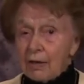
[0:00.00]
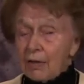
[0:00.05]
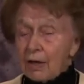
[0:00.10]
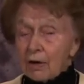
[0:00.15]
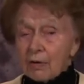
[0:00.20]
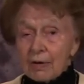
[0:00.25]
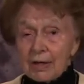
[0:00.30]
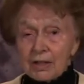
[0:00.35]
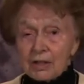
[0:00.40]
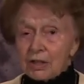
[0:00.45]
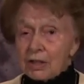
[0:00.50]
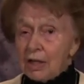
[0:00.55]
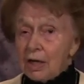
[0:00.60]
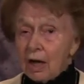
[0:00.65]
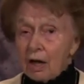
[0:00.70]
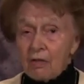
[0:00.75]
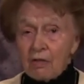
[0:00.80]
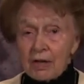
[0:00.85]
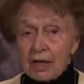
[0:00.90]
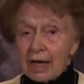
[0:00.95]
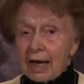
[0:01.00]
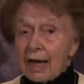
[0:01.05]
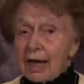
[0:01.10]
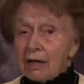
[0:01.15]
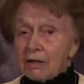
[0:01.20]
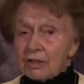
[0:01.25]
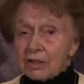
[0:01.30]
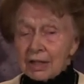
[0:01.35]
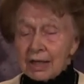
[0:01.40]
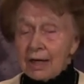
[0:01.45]
There is nothing
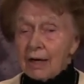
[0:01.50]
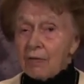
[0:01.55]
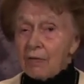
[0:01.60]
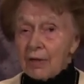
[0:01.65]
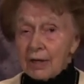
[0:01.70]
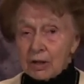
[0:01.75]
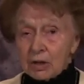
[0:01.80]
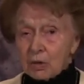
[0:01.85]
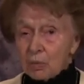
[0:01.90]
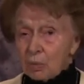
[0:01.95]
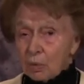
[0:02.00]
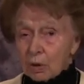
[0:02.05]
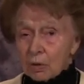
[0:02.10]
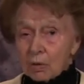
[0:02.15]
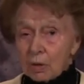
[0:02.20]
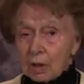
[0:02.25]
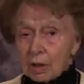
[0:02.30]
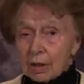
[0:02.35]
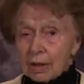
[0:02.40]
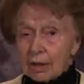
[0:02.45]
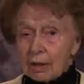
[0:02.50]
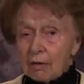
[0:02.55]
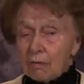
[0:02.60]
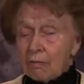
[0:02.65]
else in this world